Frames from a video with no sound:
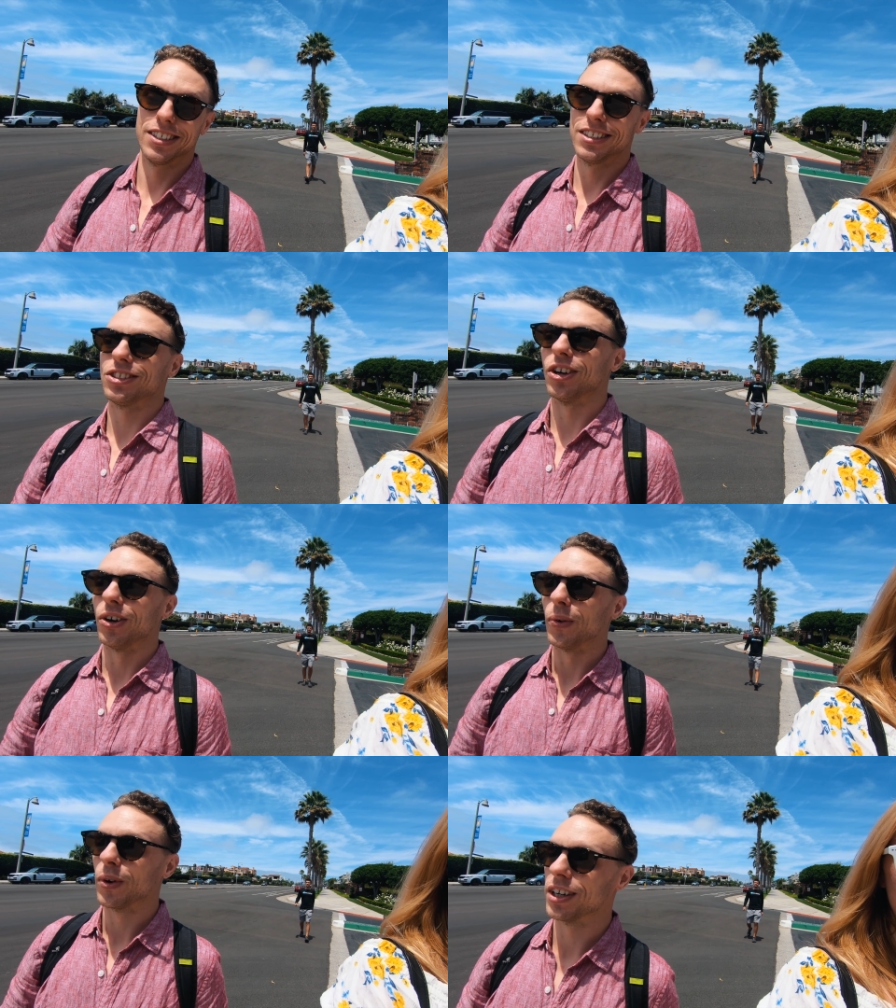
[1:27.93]

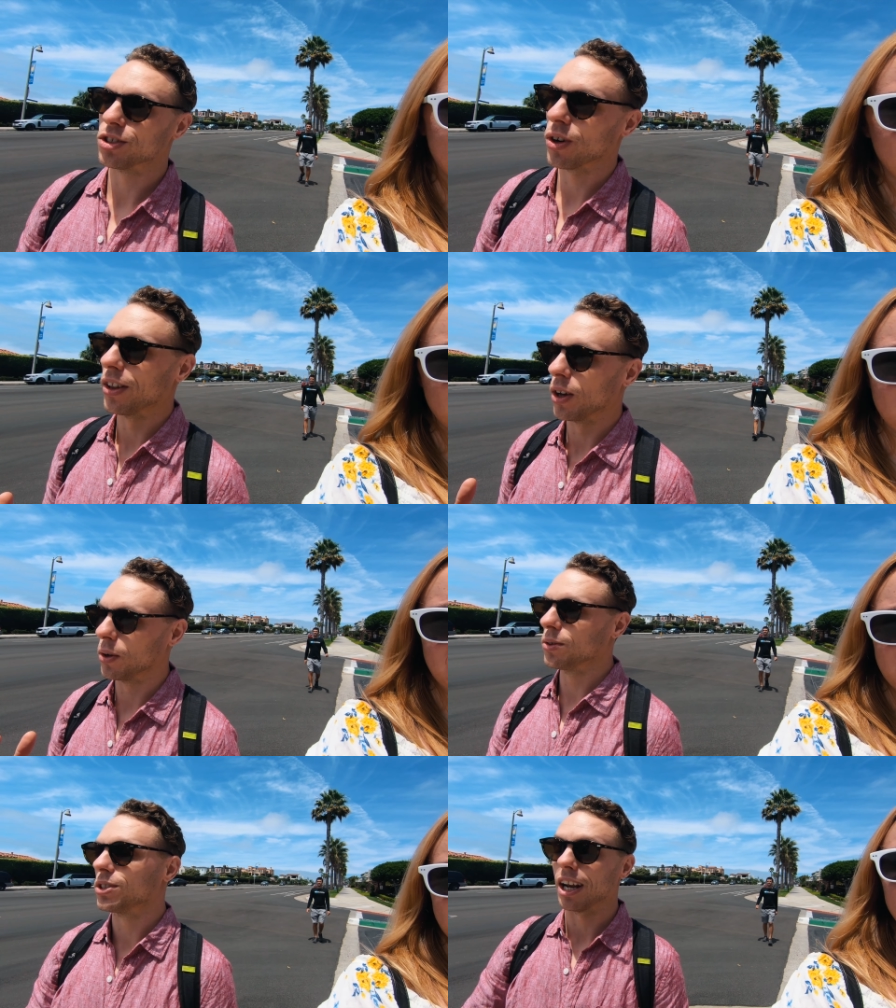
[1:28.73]
So we're gonna try
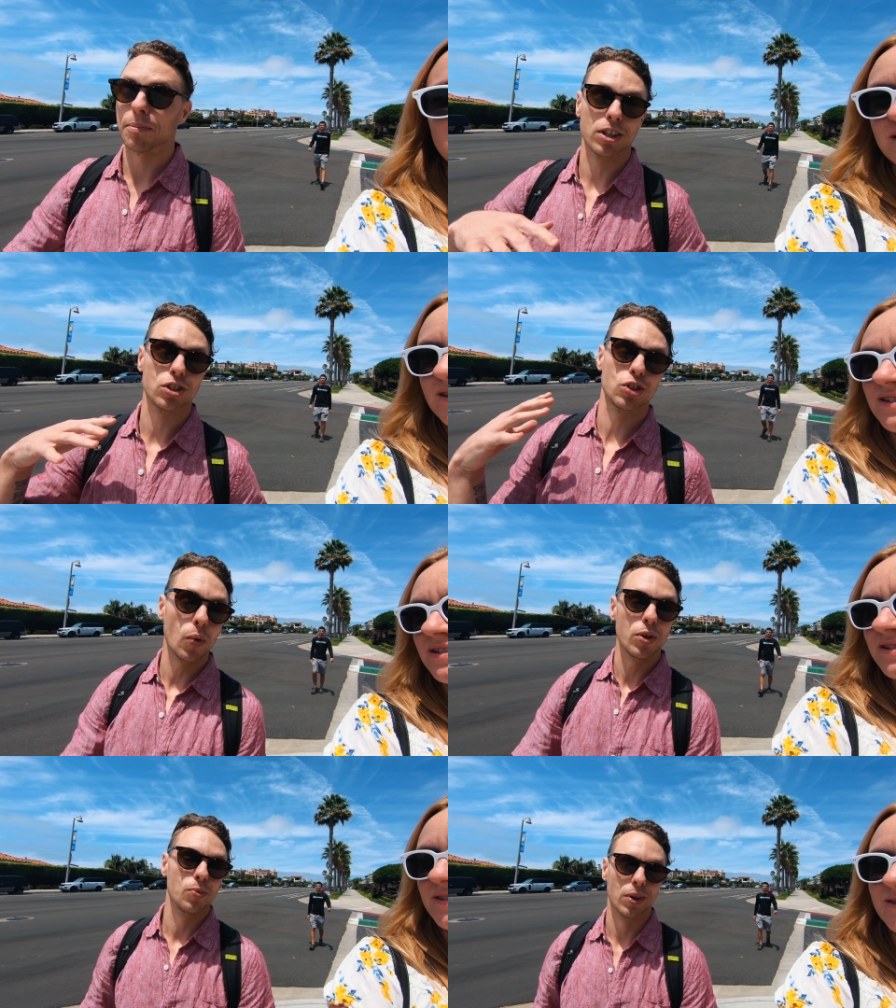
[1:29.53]
those, and I'm gonna show
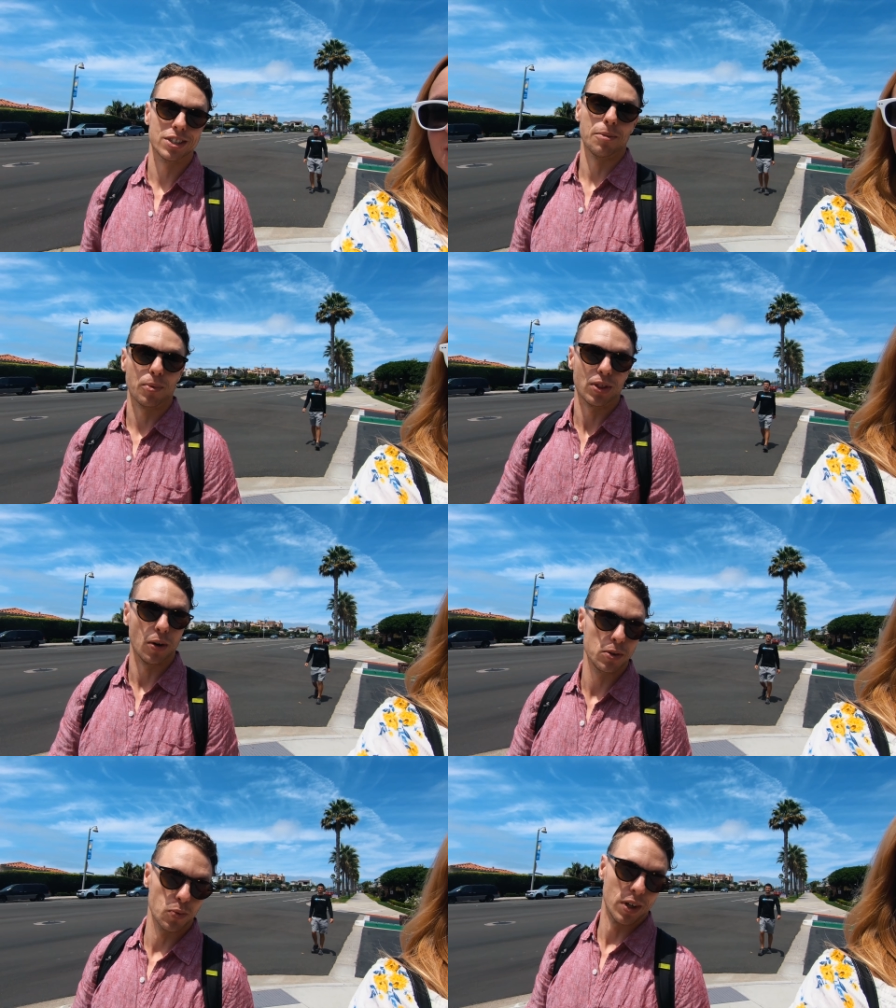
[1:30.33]
you what's up with
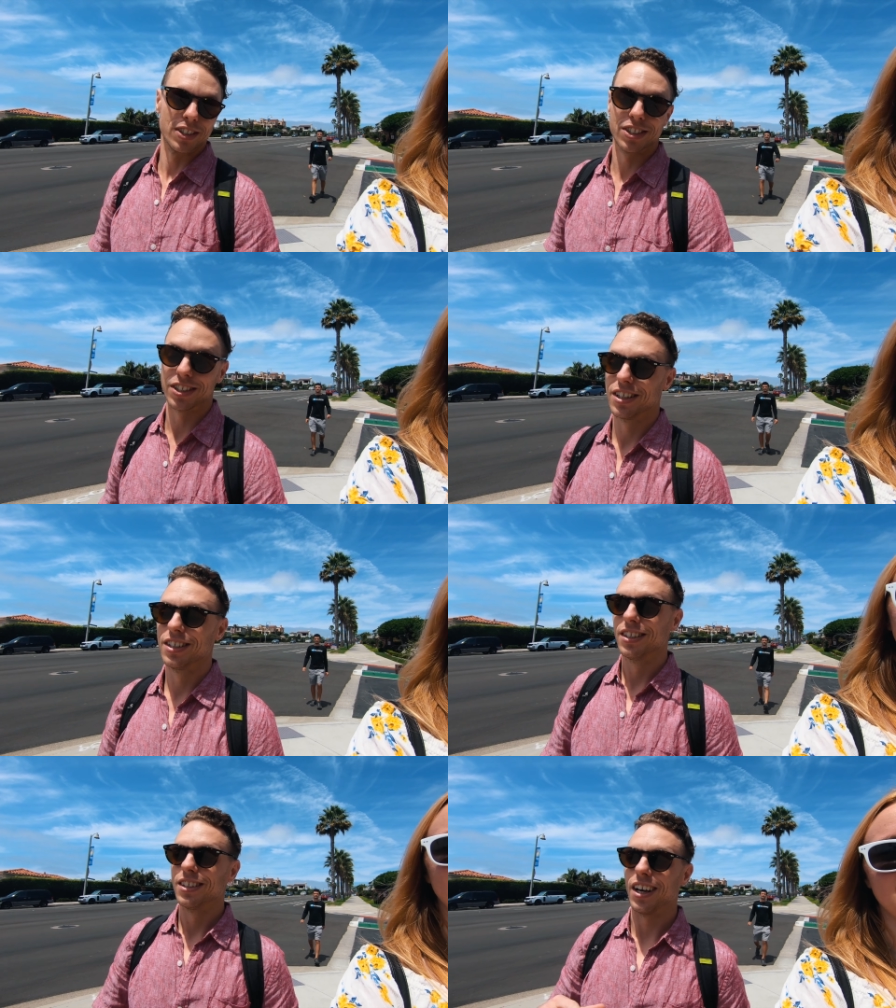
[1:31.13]
those ones
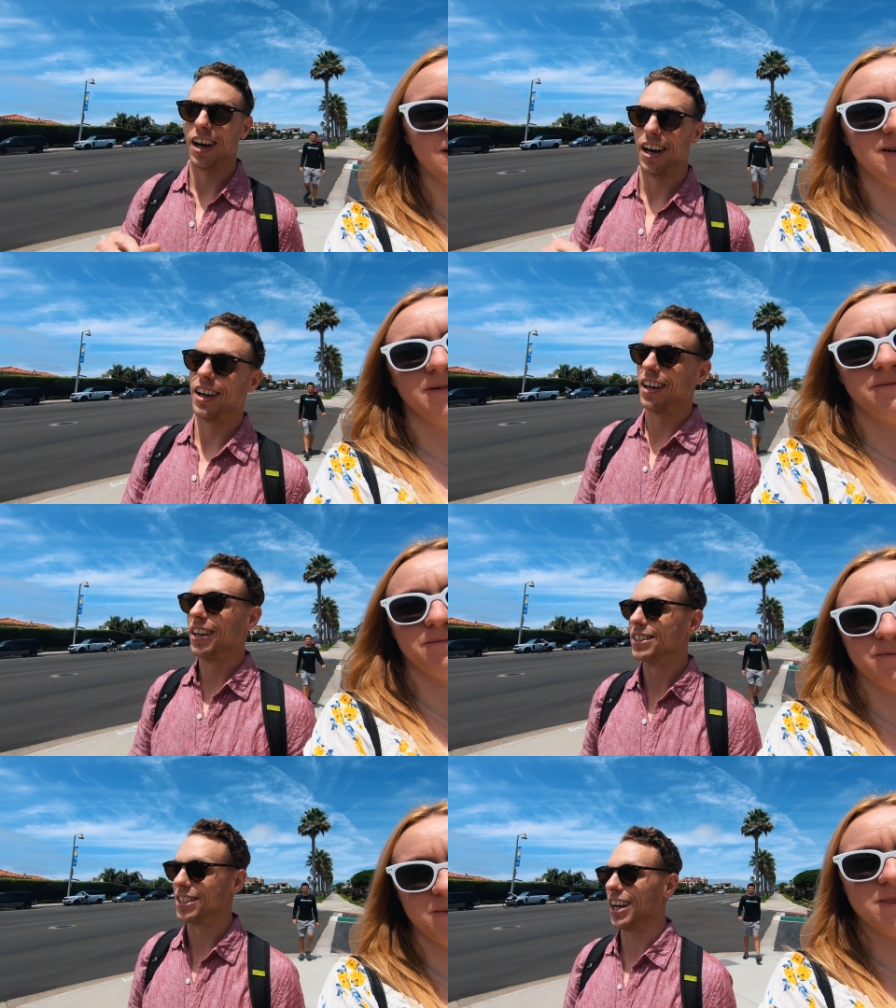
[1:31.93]
uh,
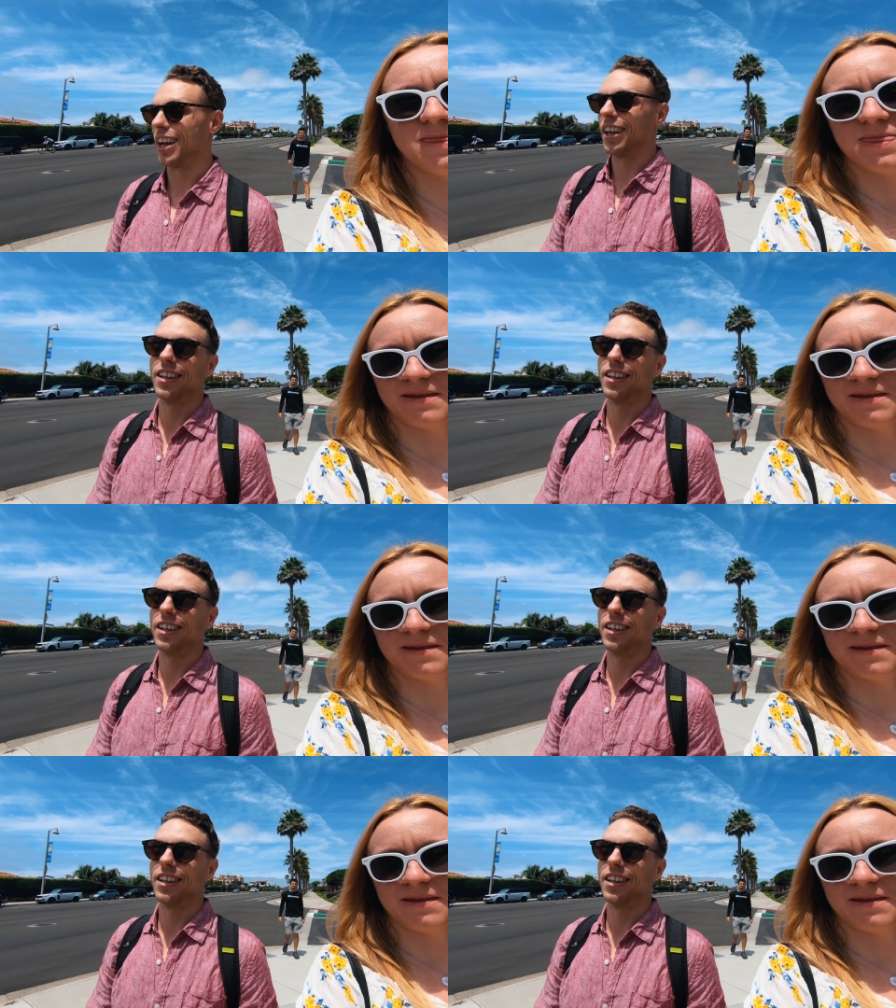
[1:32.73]
today.